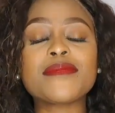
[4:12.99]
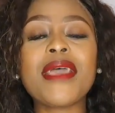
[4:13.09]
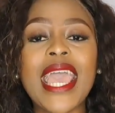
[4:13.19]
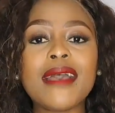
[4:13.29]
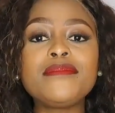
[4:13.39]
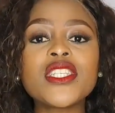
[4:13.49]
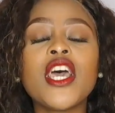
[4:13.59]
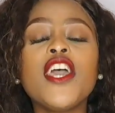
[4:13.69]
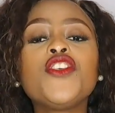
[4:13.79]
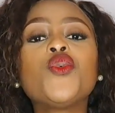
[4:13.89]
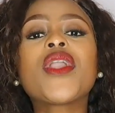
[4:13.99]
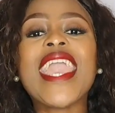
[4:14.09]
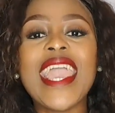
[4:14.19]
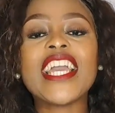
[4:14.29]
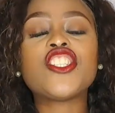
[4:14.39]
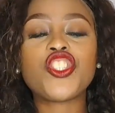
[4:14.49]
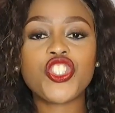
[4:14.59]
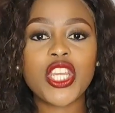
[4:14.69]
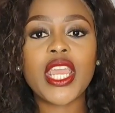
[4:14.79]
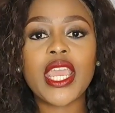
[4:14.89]
Perhaps you can
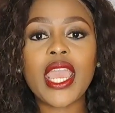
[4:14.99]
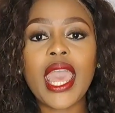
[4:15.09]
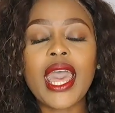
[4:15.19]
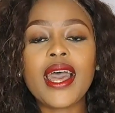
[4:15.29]
share